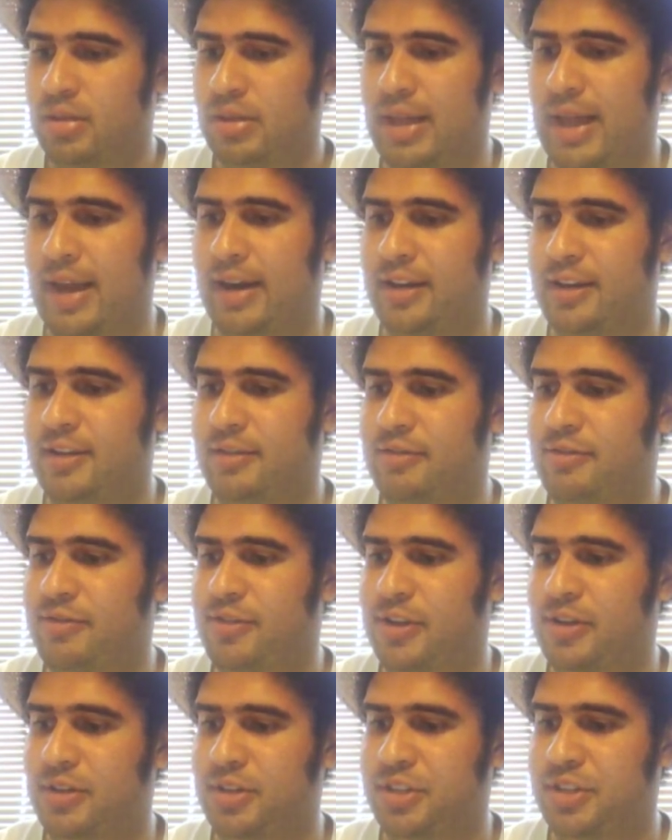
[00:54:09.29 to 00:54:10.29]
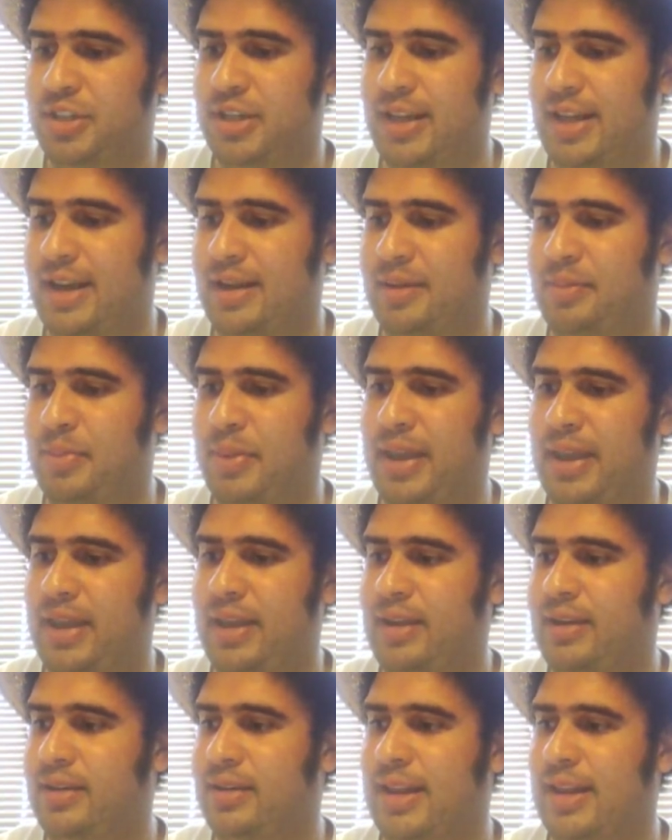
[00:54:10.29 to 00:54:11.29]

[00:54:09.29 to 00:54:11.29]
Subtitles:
A lot of confusion, a lot of pain,